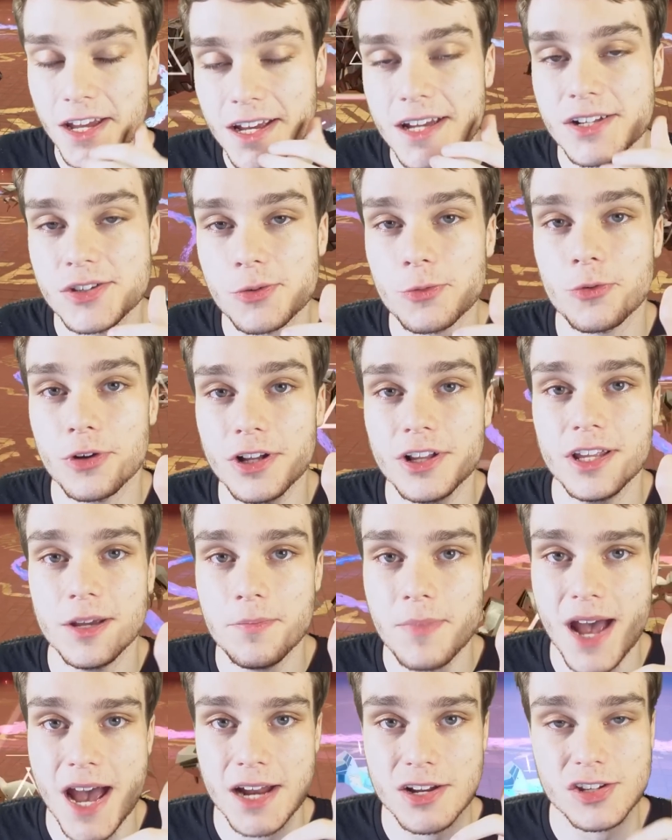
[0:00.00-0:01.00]
gets really
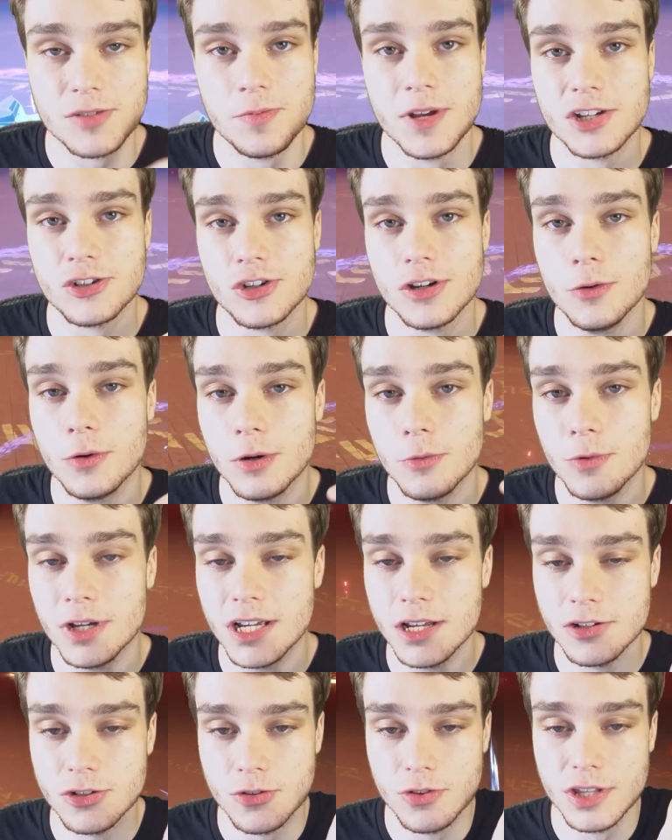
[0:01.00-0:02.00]
bad, especially when we
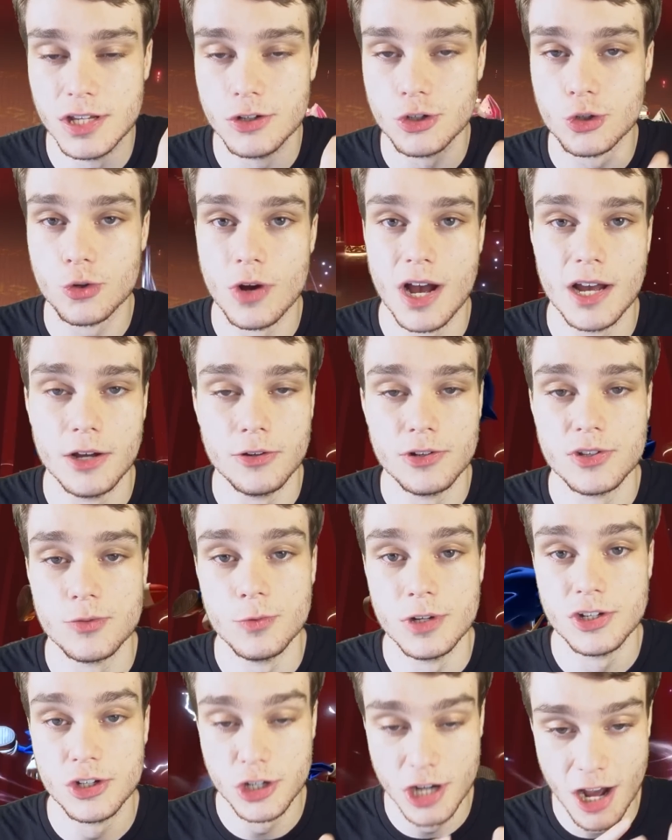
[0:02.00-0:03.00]
get to the trials,
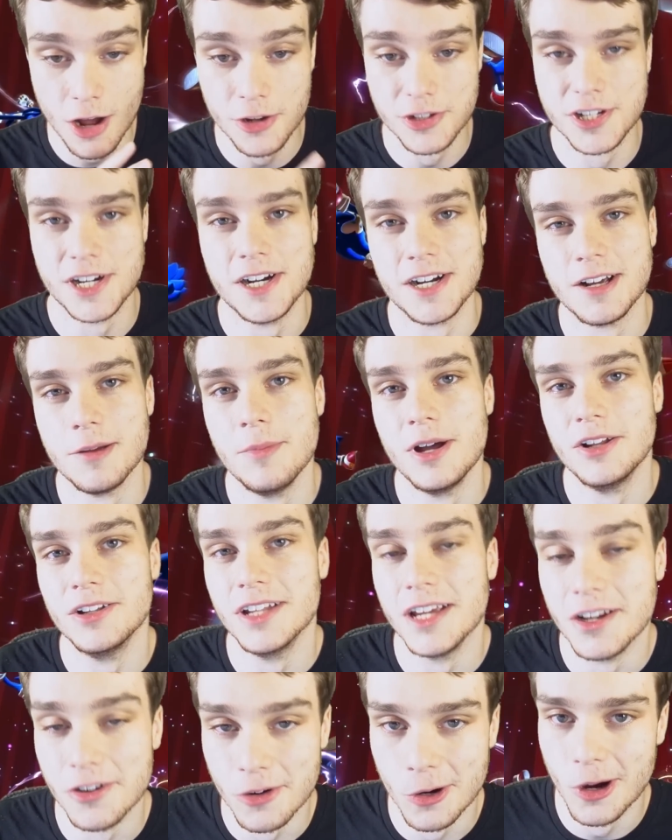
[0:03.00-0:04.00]
which I'll talk about
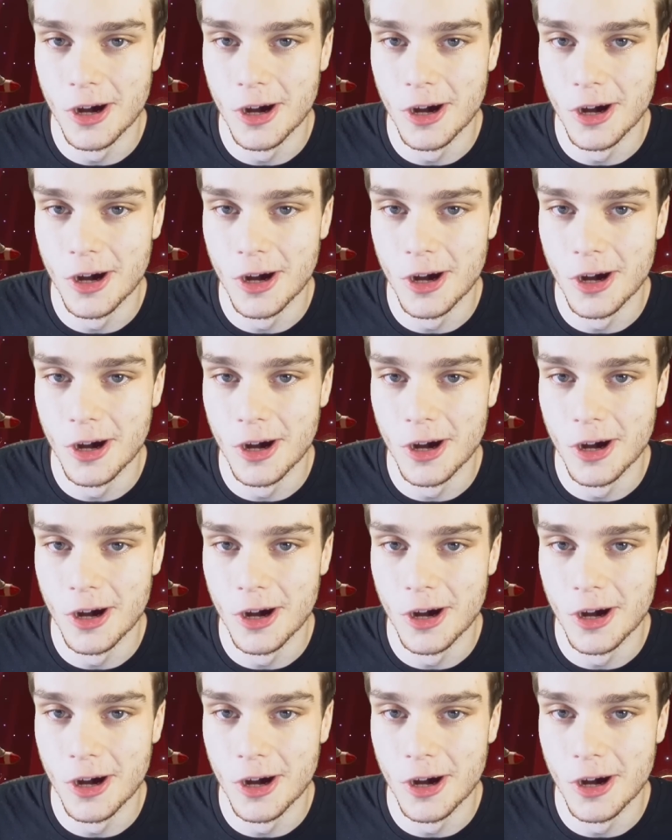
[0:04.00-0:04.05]
later